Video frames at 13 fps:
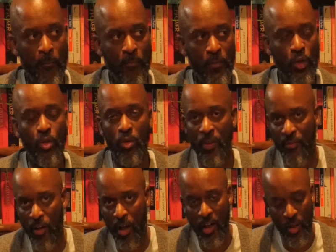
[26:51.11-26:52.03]
school of
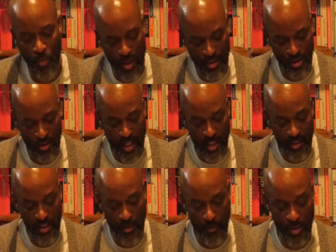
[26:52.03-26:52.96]
thought and Western
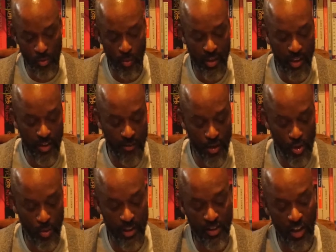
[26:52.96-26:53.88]
academics. One
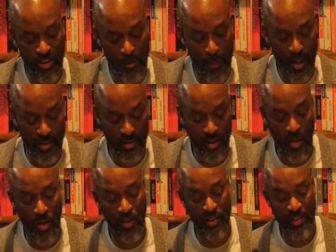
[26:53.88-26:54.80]
individual he talks about is
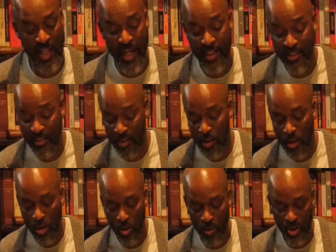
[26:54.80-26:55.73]
Carl Linnaeus,
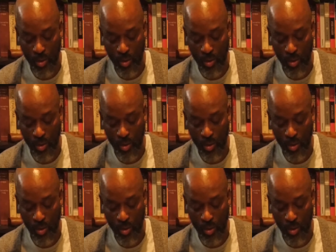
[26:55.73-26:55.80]
who is